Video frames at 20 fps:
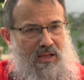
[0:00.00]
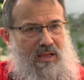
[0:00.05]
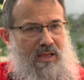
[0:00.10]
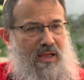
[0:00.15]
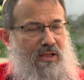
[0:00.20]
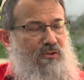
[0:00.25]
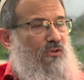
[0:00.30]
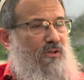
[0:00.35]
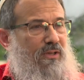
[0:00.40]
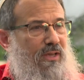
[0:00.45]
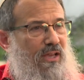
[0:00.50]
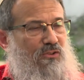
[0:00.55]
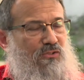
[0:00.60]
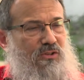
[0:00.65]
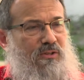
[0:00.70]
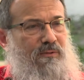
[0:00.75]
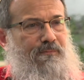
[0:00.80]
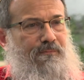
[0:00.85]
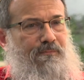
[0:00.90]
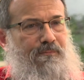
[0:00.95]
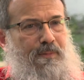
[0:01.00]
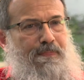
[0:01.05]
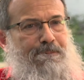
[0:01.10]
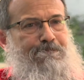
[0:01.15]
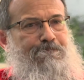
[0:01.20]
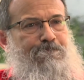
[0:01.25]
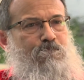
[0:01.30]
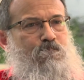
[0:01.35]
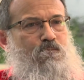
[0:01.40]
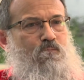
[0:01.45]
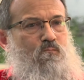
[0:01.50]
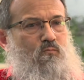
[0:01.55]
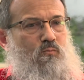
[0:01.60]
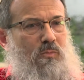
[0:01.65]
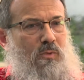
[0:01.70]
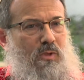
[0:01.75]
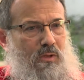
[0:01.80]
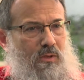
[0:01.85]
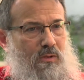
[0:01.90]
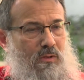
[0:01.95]
education.
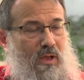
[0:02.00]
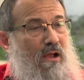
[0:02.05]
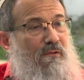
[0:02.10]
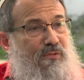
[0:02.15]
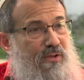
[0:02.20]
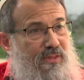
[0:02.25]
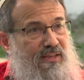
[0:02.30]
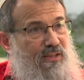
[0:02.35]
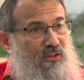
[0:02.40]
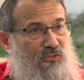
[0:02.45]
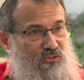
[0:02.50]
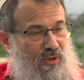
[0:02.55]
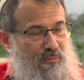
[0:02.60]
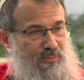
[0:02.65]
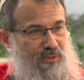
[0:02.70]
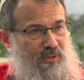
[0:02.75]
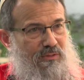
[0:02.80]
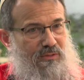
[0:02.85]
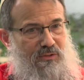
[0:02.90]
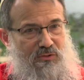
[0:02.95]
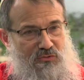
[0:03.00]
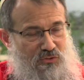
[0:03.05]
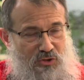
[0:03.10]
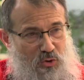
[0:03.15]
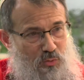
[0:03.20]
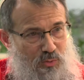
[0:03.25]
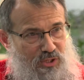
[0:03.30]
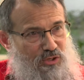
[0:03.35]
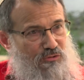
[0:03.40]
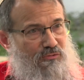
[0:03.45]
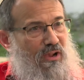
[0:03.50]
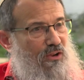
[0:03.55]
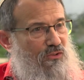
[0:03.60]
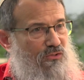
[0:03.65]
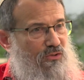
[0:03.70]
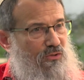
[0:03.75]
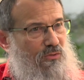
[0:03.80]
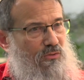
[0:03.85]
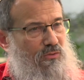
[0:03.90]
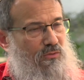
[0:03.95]
Everything is separate. There's no
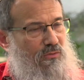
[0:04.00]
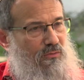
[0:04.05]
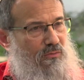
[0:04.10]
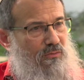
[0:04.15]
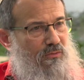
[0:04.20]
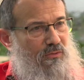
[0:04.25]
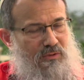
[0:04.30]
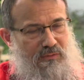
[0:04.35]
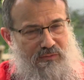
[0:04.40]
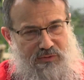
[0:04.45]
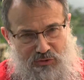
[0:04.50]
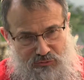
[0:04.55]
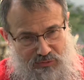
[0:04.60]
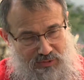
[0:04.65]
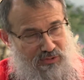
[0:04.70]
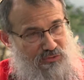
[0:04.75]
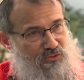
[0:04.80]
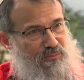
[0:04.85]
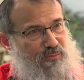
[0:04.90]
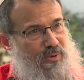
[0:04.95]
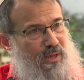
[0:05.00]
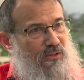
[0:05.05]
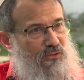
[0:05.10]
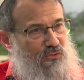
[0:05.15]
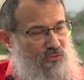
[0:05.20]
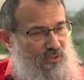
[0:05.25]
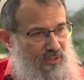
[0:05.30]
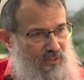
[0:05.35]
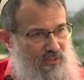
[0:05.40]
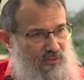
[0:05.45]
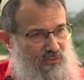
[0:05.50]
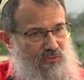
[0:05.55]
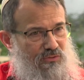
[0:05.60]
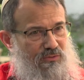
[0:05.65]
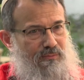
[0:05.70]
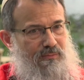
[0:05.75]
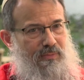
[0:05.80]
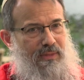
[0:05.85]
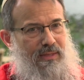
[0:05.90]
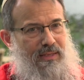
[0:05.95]
interaction of Israelis and Palestinians.
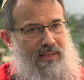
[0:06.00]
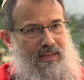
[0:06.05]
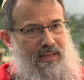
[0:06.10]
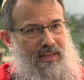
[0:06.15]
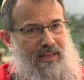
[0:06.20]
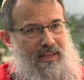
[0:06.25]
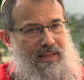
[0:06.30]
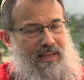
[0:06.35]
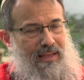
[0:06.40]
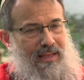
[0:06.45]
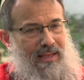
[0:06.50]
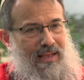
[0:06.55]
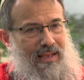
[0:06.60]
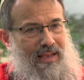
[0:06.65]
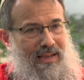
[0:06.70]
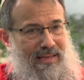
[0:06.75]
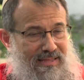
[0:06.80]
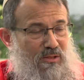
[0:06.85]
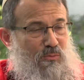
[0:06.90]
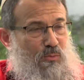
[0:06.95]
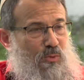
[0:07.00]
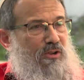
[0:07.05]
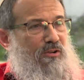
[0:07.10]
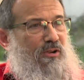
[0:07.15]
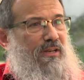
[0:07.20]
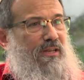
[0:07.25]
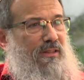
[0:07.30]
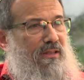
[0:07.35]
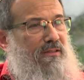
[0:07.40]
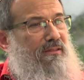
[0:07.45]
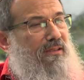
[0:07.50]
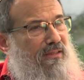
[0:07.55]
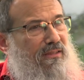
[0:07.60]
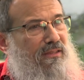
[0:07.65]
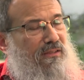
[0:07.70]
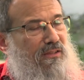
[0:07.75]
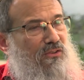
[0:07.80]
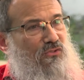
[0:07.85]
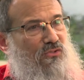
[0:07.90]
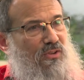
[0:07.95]
And then we created the
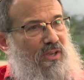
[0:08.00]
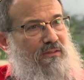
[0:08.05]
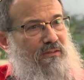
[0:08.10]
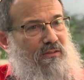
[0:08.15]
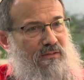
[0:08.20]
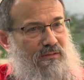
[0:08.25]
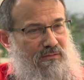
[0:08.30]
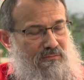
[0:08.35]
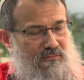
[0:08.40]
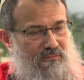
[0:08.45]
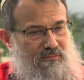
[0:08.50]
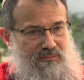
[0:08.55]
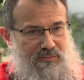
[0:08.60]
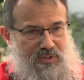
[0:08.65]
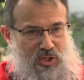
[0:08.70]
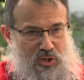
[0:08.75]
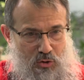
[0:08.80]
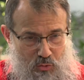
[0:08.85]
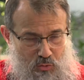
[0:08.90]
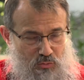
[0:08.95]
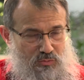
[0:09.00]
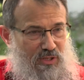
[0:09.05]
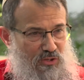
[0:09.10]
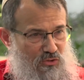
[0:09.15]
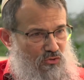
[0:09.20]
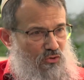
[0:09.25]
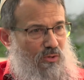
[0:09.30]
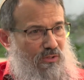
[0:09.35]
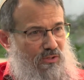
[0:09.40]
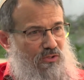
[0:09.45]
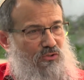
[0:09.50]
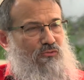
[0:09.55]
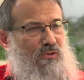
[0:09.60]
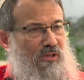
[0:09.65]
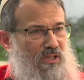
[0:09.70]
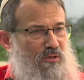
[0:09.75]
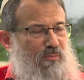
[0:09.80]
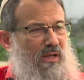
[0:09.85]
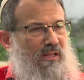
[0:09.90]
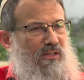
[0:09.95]
Dignity Center, the only joint
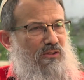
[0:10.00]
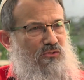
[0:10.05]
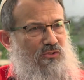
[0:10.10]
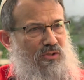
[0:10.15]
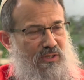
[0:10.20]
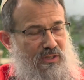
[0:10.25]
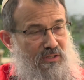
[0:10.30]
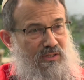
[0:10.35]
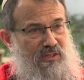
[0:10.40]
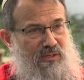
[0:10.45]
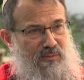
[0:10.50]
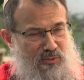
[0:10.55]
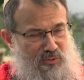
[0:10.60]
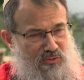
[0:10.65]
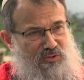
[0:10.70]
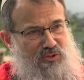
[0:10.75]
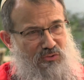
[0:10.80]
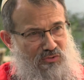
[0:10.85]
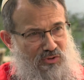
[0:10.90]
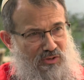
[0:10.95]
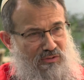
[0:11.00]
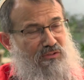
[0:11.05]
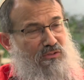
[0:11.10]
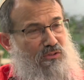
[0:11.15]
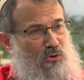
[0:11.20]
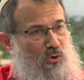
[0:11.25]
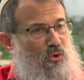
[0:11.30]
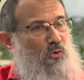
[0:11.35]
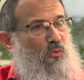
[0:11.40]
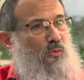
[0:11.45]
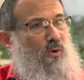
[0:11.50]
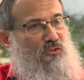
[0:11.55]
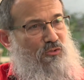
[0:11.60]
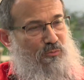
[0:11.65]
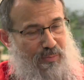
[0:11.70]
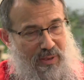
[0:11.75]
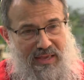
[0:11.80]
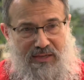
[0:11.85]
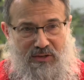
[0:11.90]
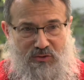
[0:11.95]
Israeli-Palestinian community center in the whole
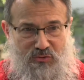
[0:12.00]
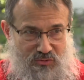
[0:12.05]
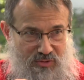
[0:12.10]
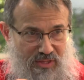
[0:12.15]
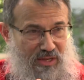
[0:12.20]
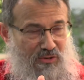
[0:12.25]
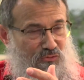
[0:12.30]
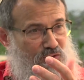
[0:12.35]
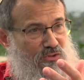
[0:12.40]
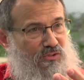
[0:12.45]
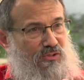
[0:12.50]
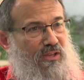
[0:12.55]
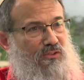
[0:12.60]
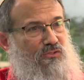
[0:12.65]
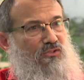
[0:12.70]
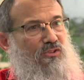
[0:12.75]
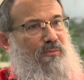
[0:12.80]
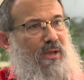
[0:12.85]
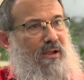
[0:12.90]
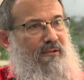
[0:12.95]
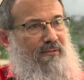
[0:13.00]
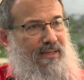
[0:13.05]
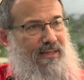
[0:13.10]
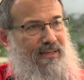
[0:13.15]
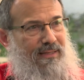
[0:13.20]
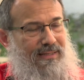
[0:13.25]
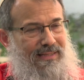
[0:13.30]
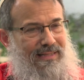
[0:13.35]
West Bank / Judea and Samaria,